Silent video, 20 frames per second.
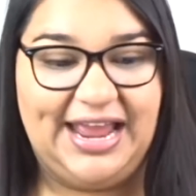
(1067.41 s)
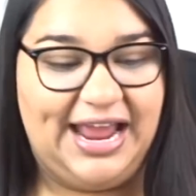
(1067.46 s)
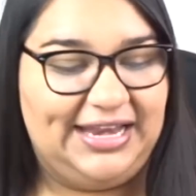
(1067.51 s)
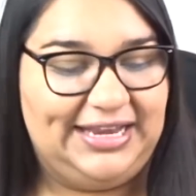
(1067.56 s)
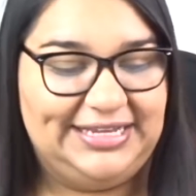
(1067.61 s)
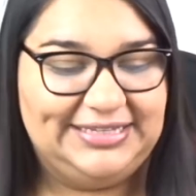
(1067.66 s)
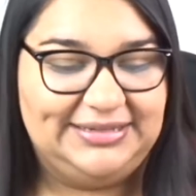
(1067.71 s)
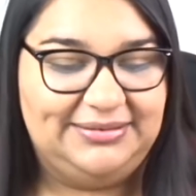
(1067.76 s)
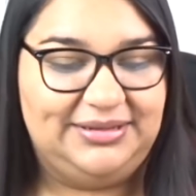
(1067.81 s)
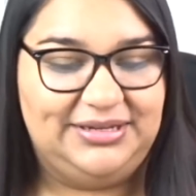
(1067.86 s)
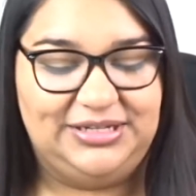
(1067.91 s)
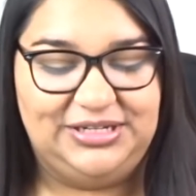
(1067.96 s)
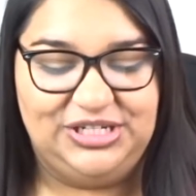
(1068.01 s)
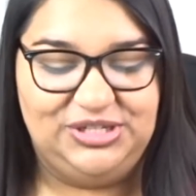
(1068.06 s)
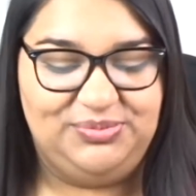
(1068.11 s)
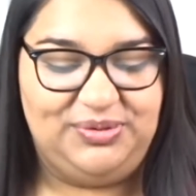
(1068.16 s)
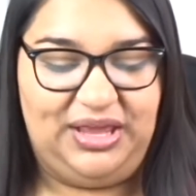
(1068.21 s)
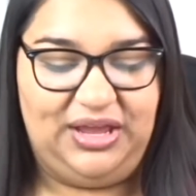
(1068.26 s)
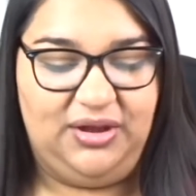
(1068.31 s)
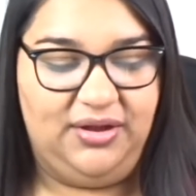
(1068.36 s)
I need something to just
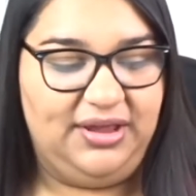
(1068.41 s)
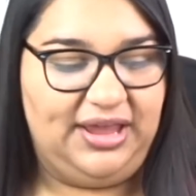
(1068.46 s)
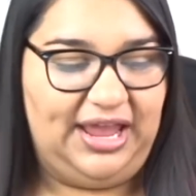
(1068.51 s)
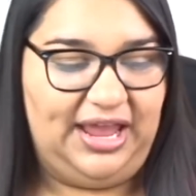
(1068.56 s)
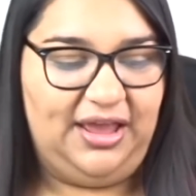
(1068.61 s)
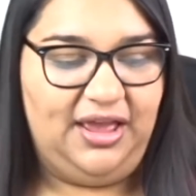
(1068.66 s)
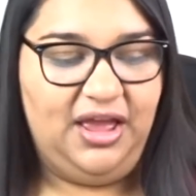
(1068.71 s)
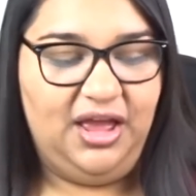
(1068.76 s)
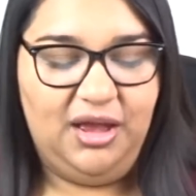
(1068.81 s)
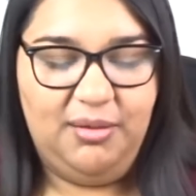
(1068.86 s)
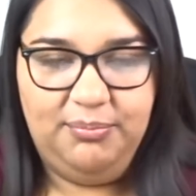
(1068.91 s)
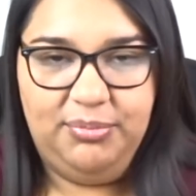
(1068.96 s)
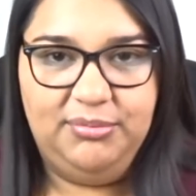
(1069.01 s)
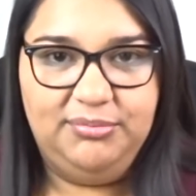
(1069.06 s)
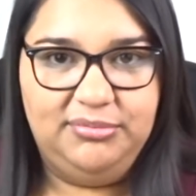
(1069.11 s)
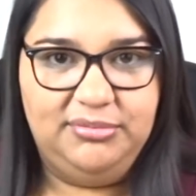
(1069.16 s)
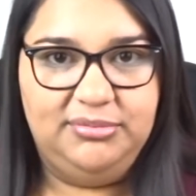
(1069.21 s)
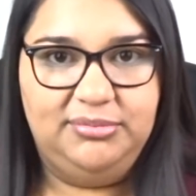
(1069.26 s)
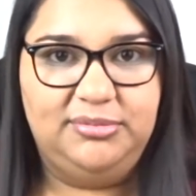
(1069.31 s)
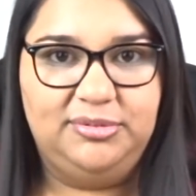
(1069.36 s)
be like, okay,
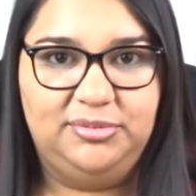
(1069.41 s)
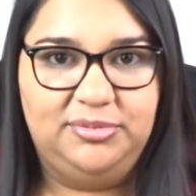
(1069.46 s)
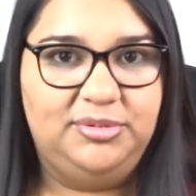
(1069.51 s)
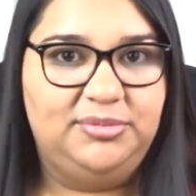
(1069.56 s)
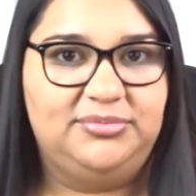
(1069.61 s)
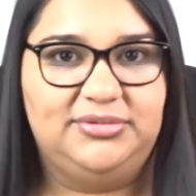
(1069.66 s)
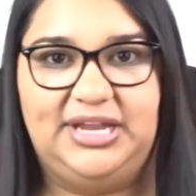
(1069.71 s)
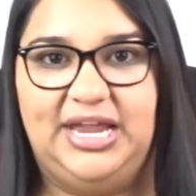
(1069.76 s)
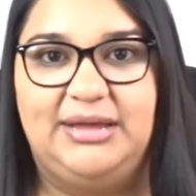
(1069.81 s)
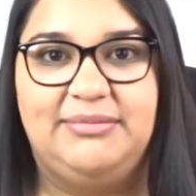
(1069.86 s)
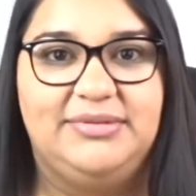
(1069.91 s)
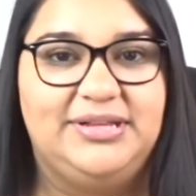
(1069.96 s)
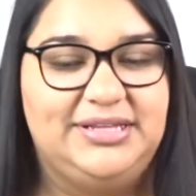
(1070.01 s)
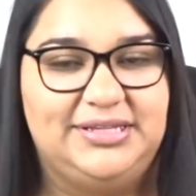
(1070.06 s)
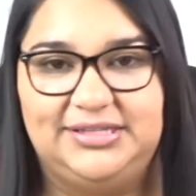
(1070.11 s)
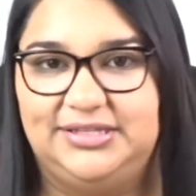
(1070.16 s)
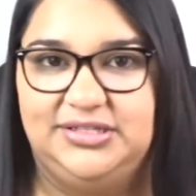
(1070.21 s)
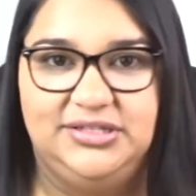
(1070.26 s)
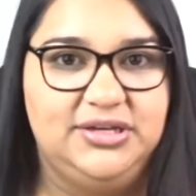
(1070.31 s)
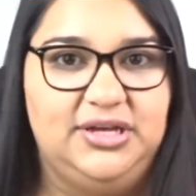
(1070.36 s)
boom, boom, boom, boom, damn,
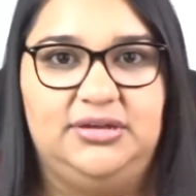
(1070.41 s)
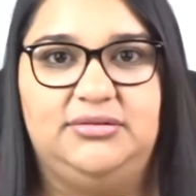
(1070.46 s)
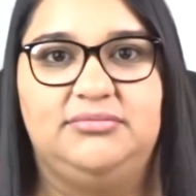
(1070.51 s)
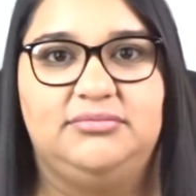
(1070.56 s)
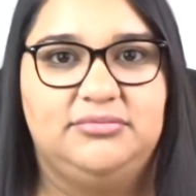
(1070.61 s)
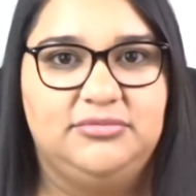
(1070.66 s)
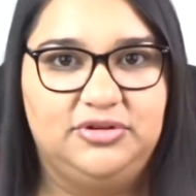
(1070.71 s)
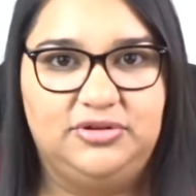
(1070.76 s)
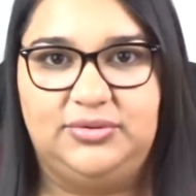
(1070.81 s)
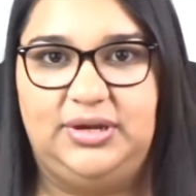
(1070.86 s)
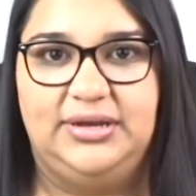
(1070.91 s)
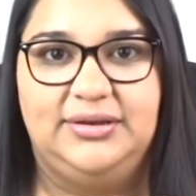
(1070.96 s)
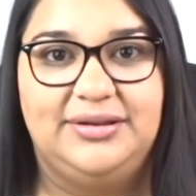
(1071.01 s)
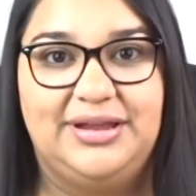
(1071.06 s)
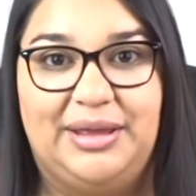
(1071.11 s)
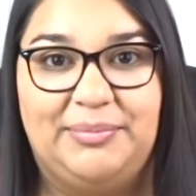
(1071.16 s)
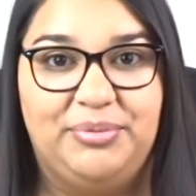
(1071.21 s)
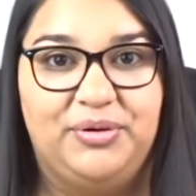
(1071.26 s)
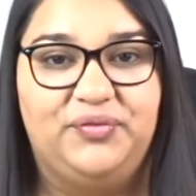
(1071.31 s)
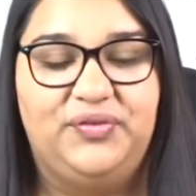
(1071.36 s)
it's good, great,
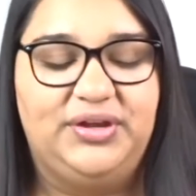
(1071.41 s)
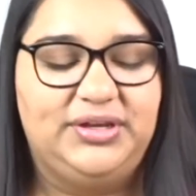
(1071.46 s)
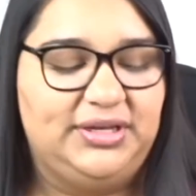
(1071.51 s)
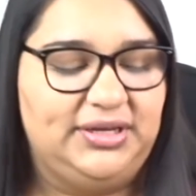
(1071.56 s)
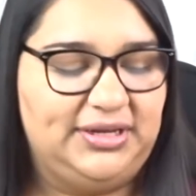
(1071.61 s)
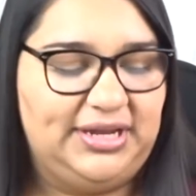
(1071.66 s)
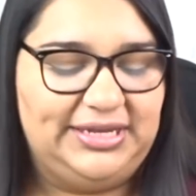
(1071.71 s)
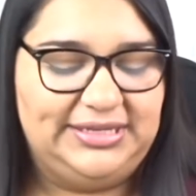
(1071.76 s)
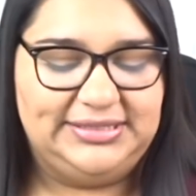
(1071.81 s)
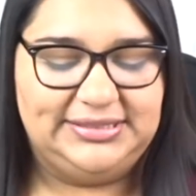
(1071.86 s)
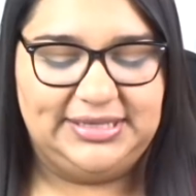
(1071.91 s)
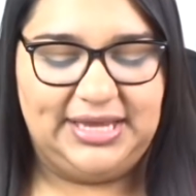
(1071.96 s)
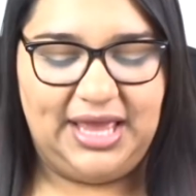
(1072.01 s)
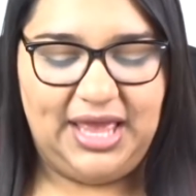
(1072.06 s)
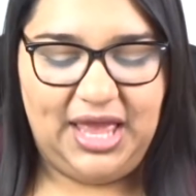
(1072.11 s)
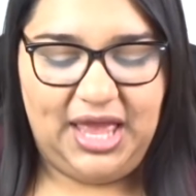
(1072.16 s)
I'm perfect, nice.